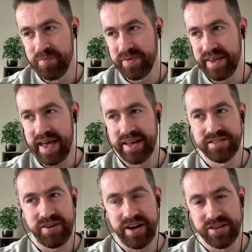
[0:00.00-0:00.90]
yeah, it is
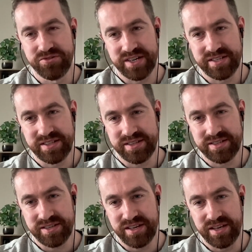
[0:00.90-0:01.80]
very interesting to
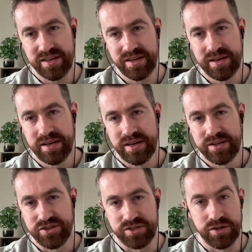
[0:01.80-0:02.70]
see
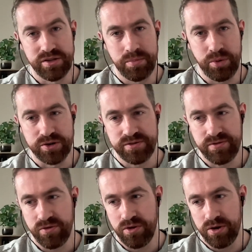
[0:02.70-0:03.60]
just the push
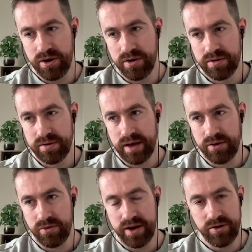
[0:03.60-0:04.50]
for
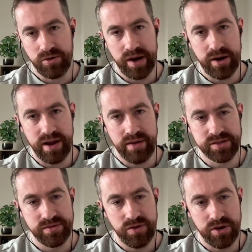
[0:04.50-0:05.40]
greater and greater
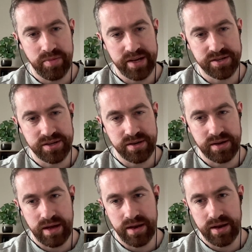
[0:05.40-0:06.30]
levels of automation.
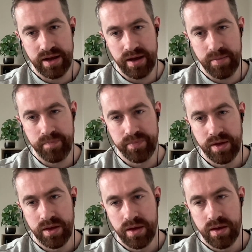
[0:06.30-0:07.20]
And
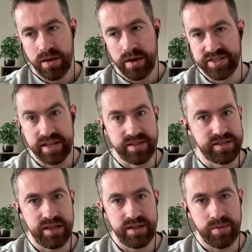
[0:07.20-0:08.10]
it's not to
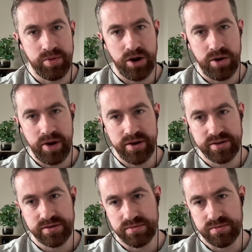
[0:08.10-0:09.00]
say that the power pair
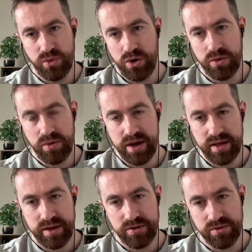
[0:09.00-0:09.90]
doesn't work well.
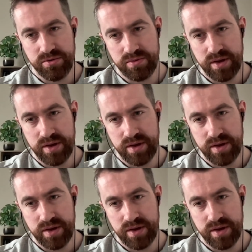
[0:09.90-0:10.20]
I know